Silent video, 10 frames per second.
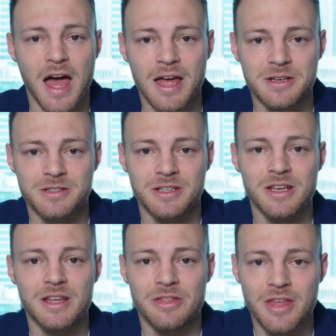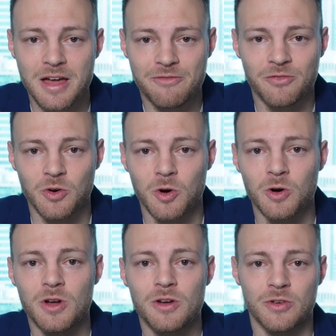and therefore
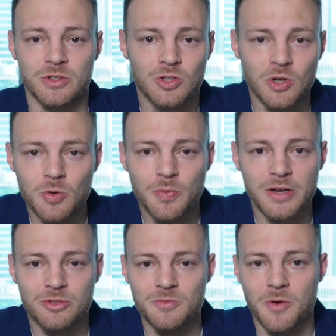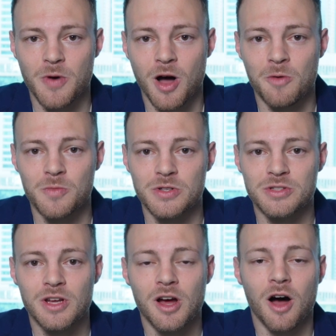for 2-bedroom
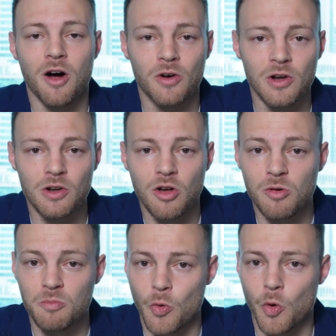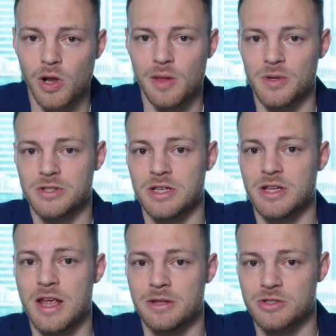apartments are a lot more limited
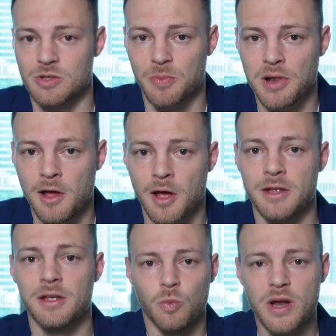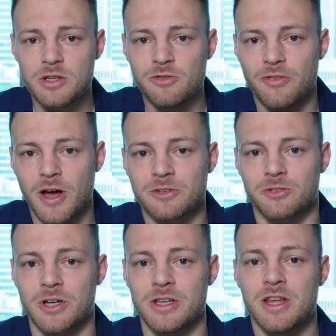in supply. When you
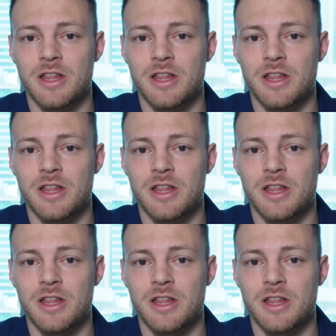factor in